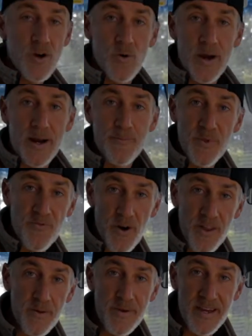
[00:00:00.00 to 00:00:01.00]
quick,
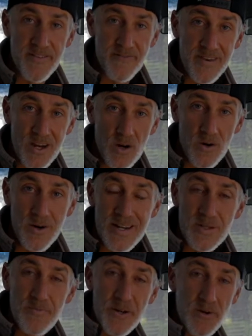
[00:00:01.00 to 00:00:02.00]
front of the vehicle,
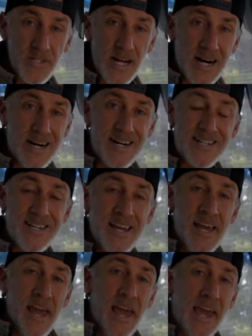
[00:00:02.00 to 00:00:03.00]
it's built on
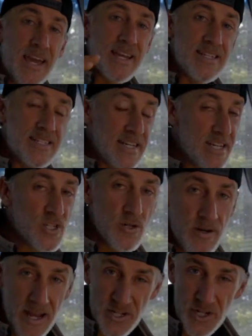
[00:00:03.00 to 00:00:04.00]
a
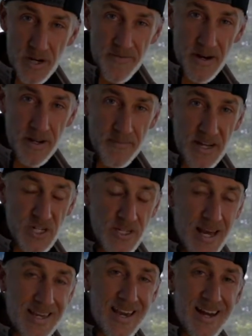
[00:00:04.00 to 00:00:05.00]
diesel engine, if I didn't mention
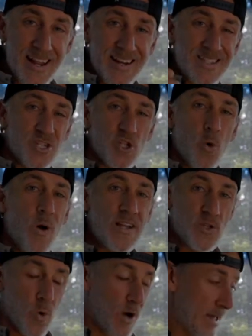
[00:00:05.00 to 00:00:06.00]
that yet, and it's a
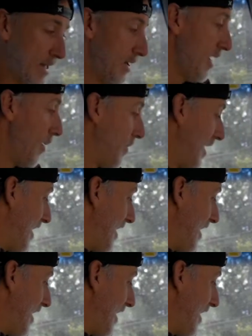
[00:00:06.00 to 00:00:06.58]
2020. But